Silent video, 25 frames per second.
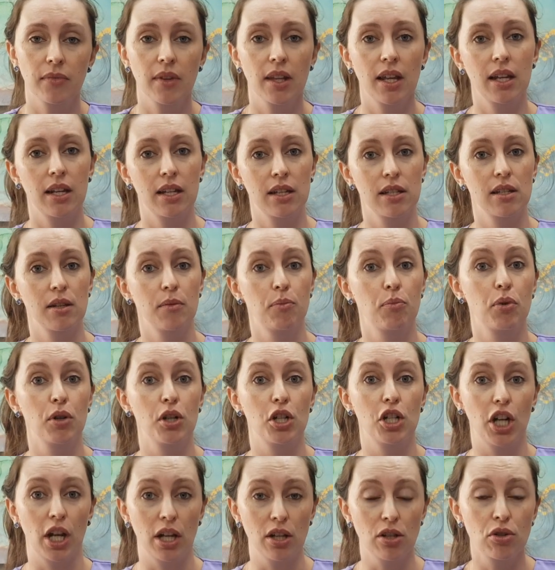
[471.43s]
It is a
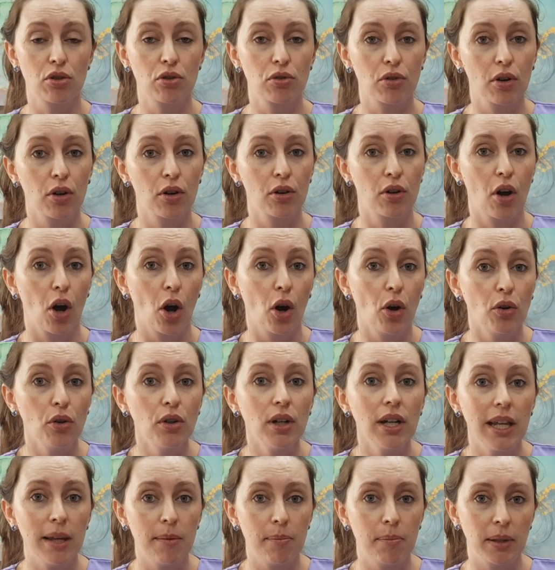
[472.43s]

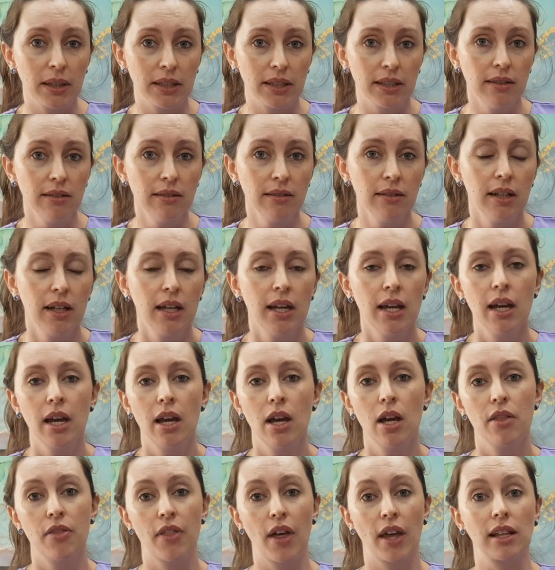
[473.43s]
progesterone-only pill
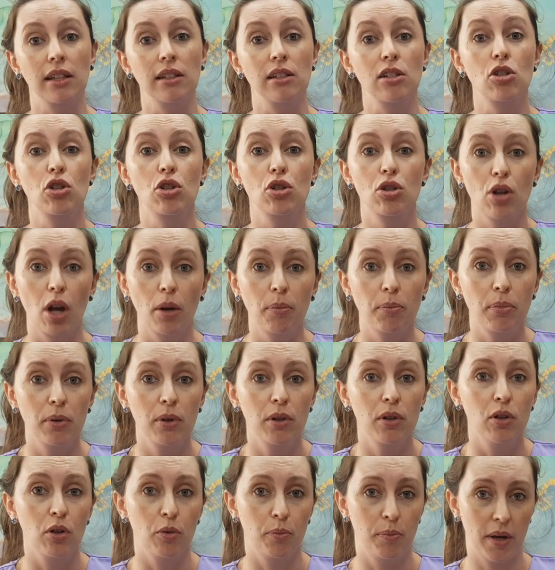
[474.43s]
that'll stop
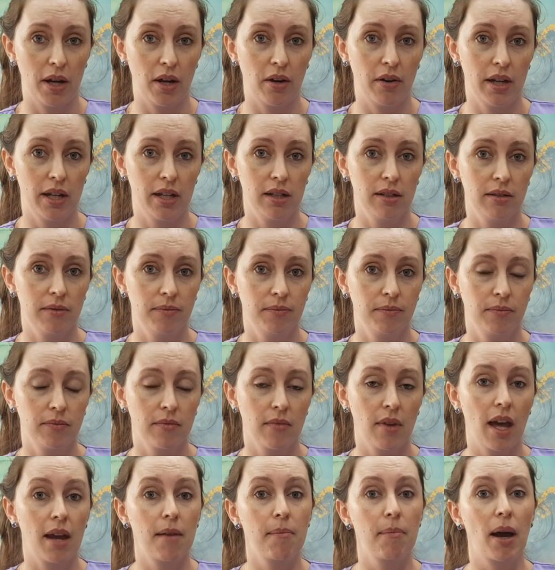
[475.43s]
your period.
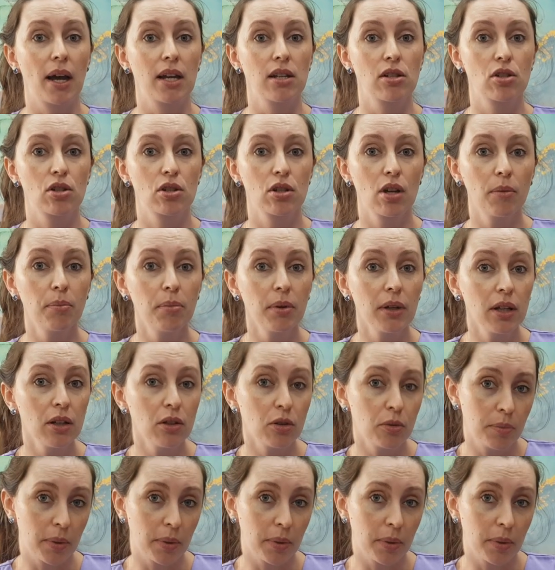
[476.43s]
And by stopping your